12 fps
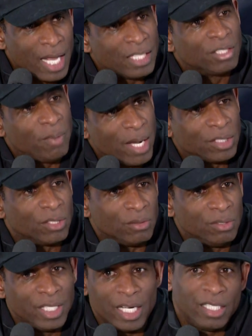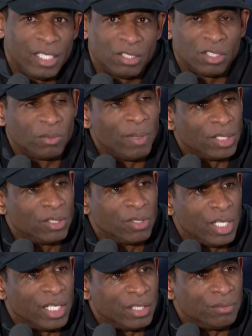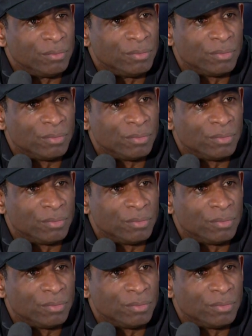That's special. Dylan is a special kid.